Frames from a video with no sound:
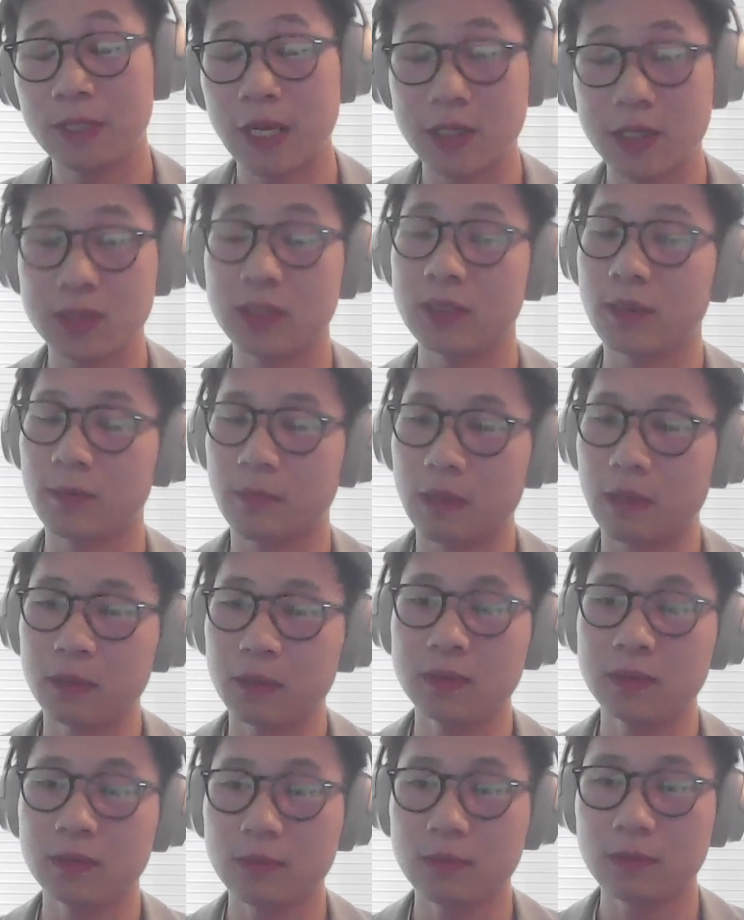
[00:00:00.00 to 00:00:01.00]
potentially the
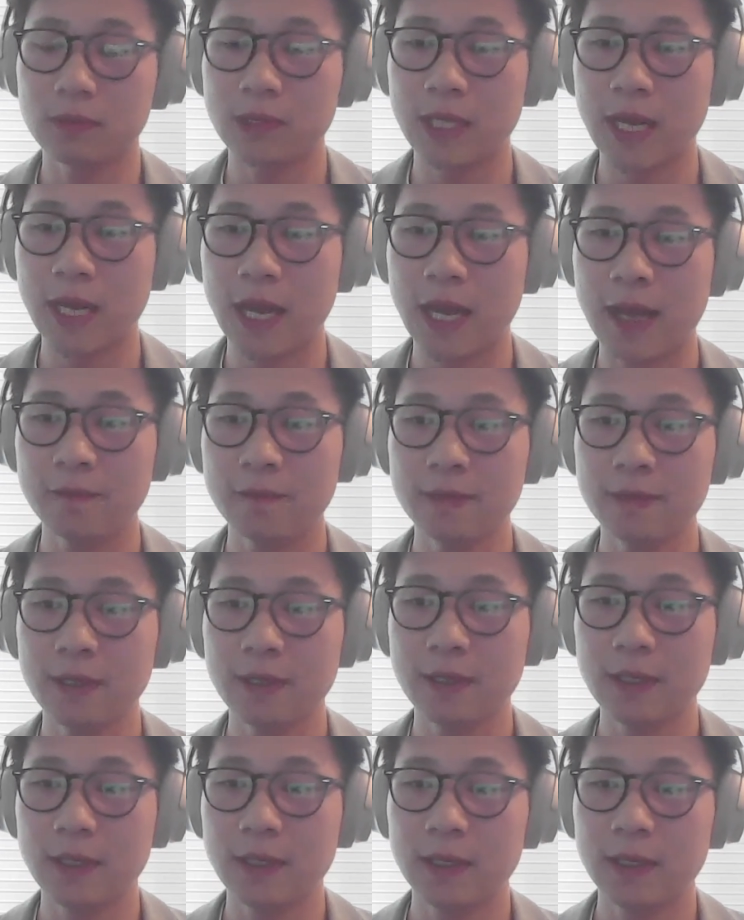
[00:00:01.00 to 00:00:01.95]
moat we have.